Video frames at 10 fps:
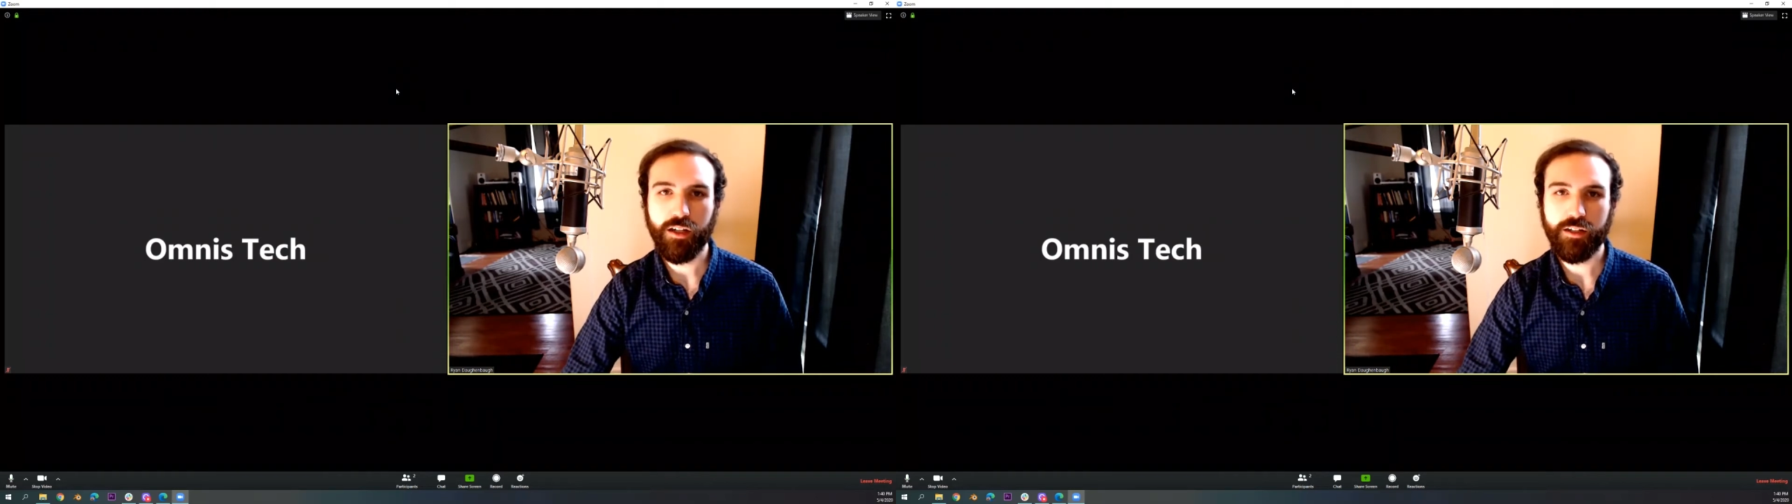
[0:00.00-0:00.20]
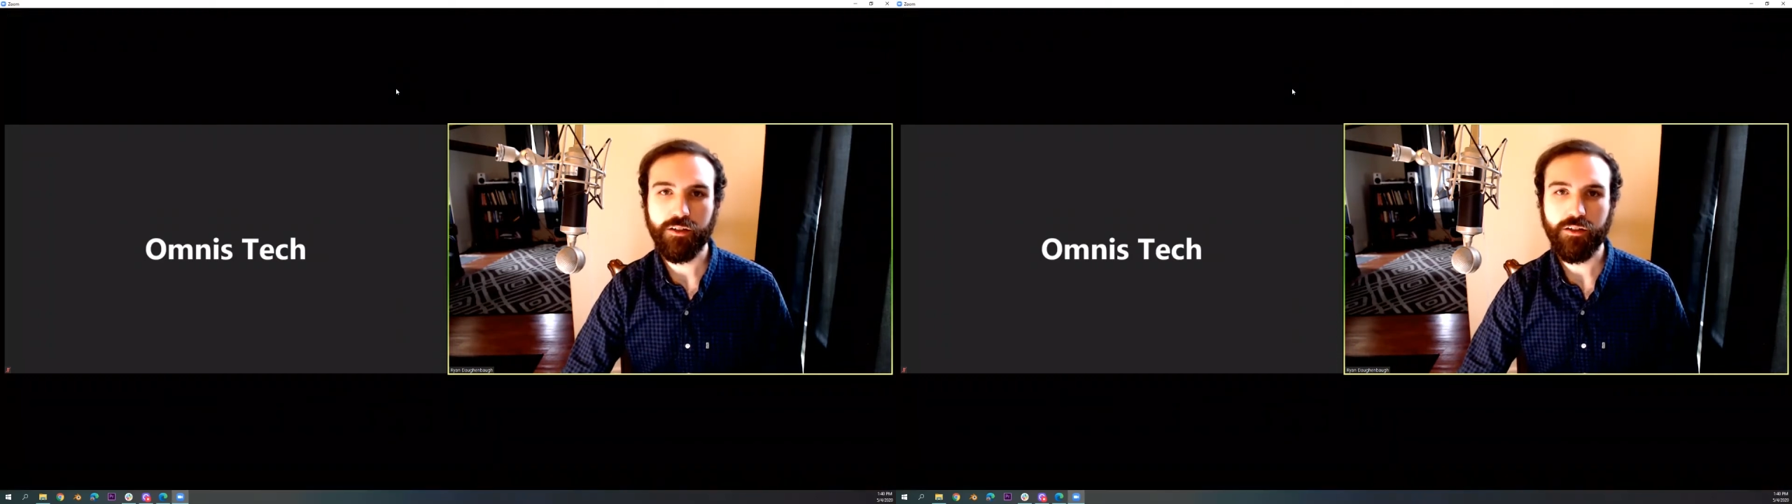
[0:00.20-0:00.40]

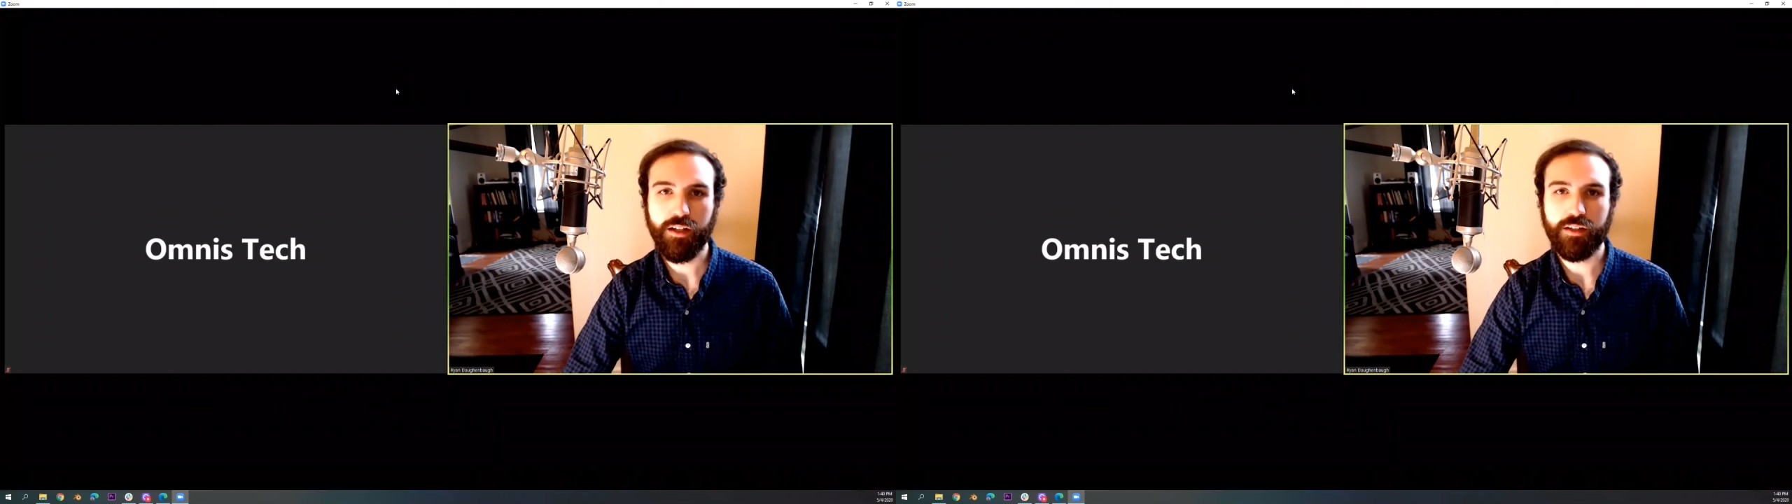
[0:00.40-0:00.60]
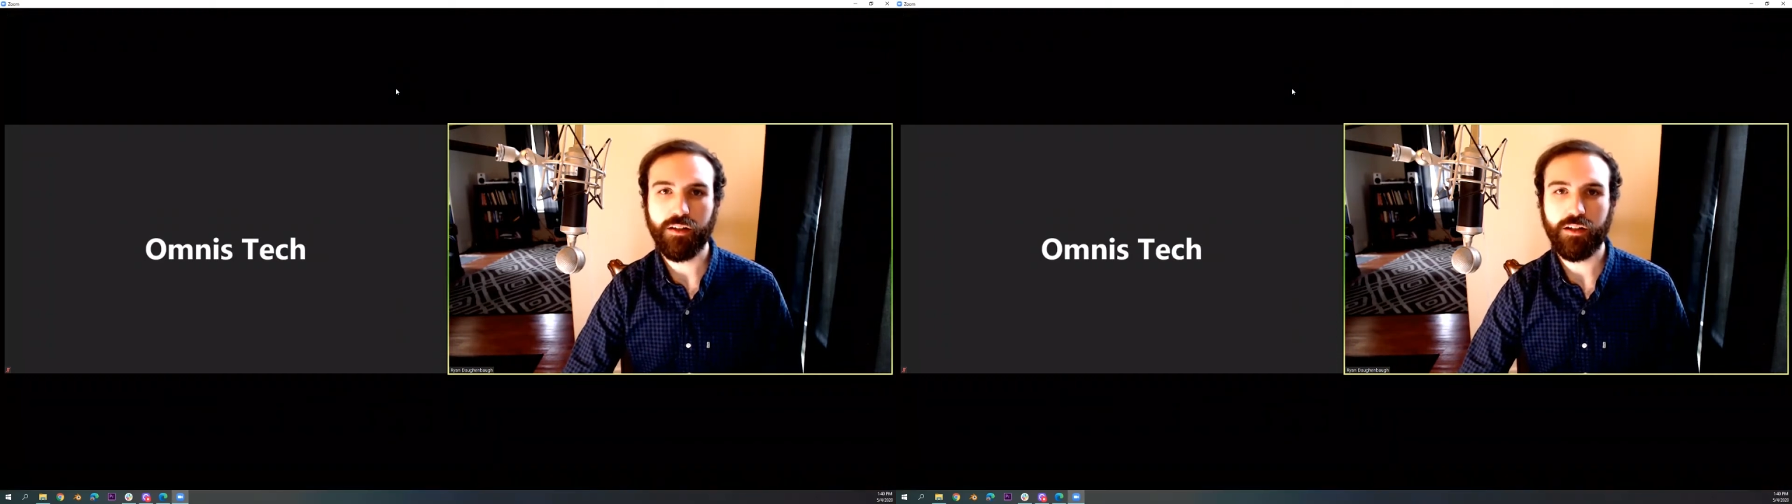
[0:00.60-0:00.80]
here
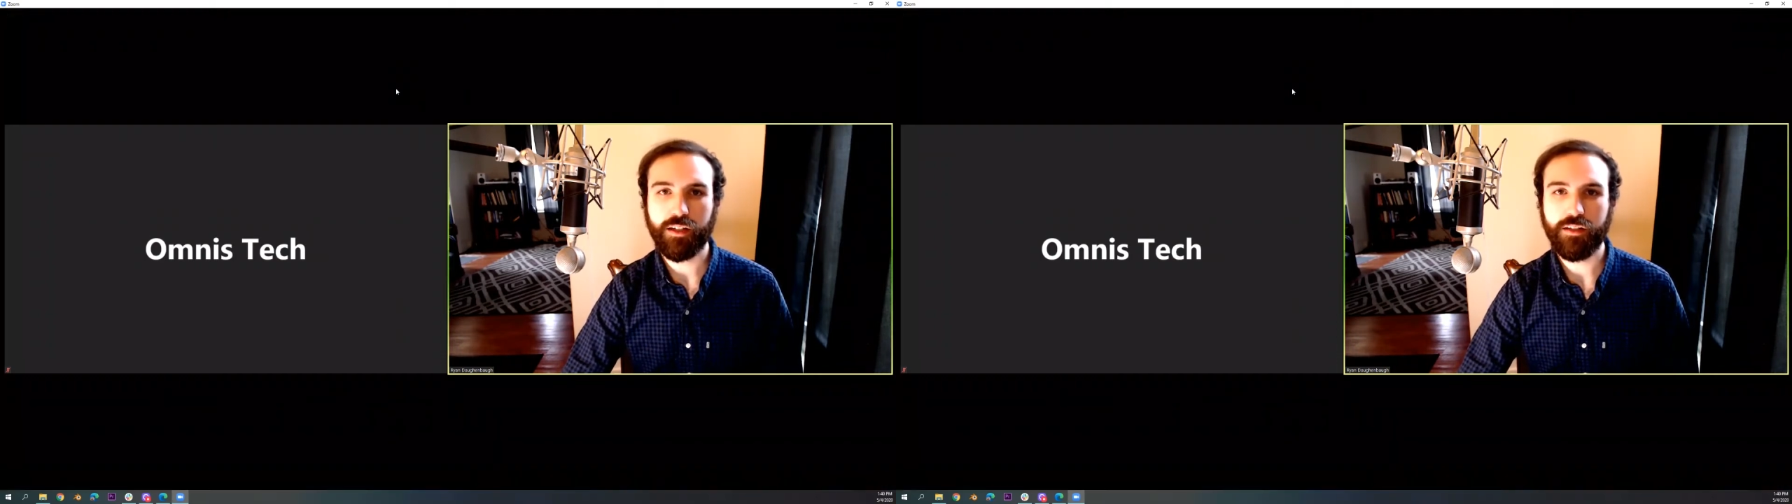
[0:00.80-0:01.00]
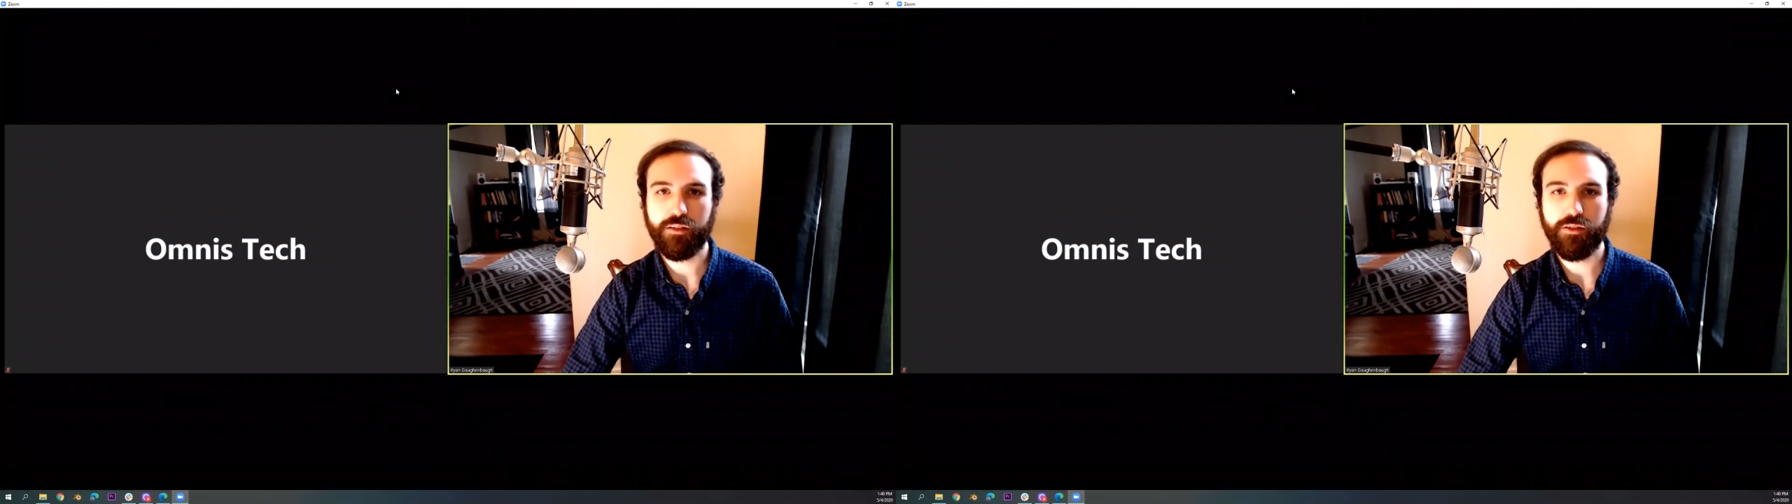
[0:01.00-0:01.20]
and log
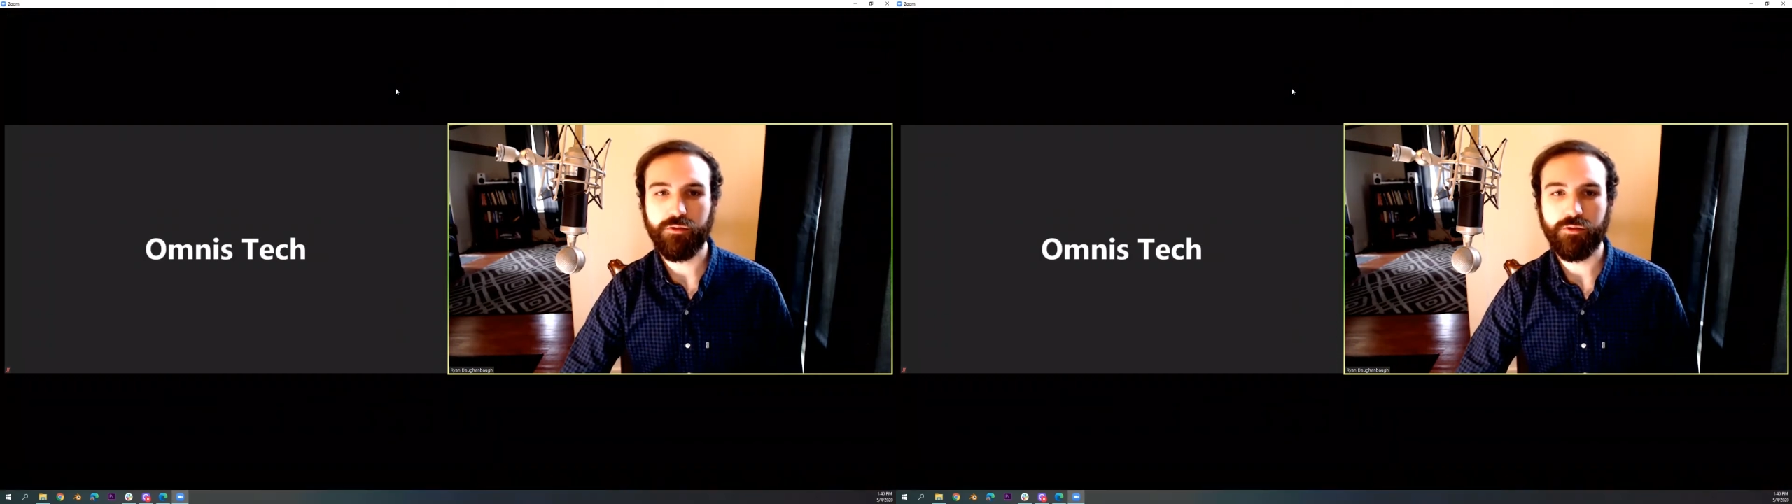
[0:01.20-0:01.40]
into